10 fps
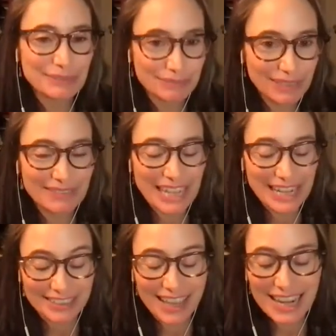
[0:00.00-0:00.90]
left out
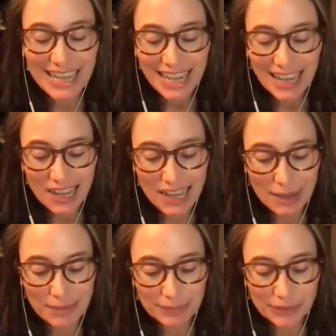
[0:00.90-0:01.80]
a lot.
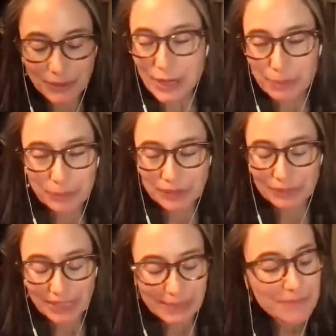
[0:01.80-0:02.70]
So I hope you still
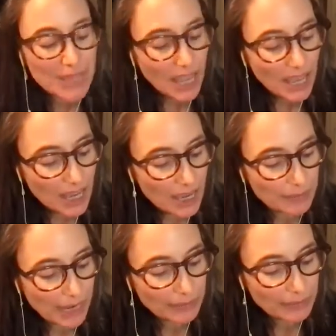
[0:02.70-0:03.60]
read it.
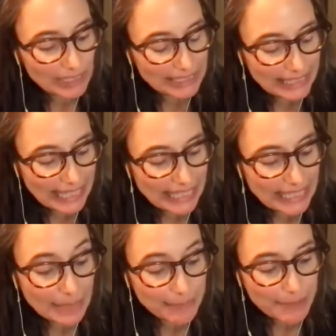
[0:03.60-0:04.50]
I was going to say,
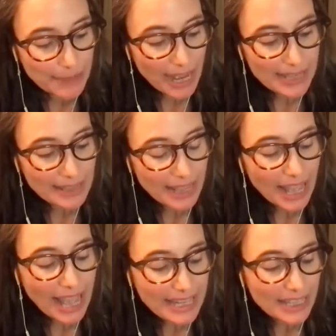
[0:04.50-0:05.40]
yeah,
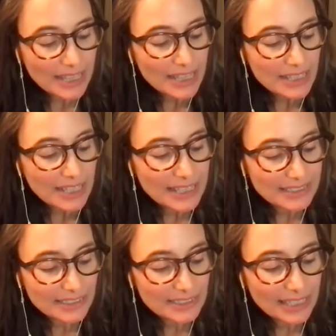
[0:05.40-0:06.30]

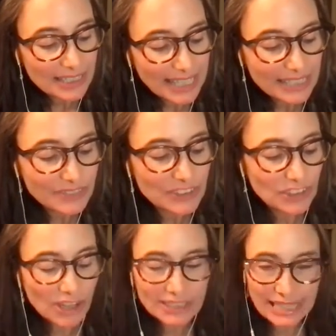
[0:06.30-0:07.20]
it kind of
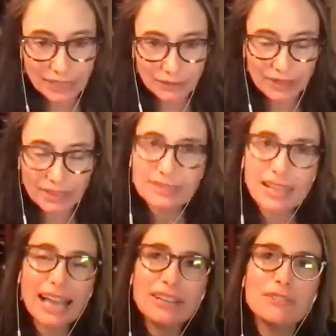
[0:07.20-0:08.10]
starts out,
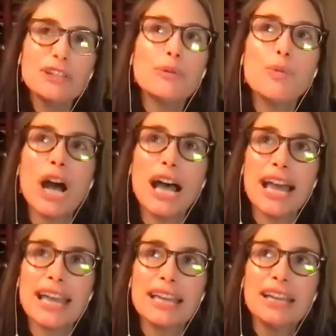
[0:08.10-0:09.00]
I don't know
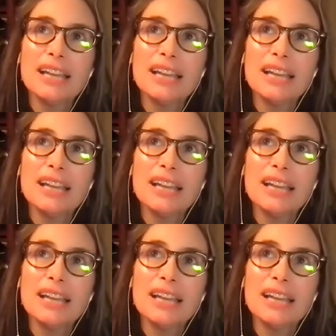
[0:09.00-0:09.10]
why,